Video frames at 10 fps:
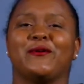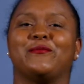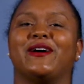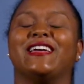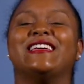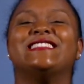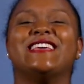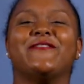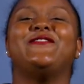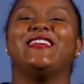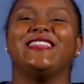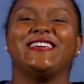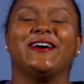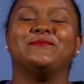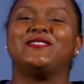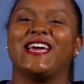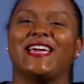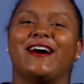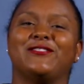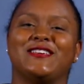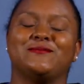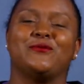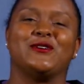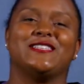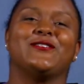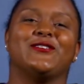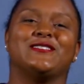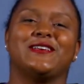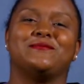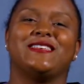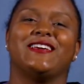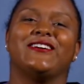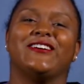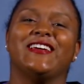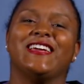But definitely come check out these Boys and Girls Clubs here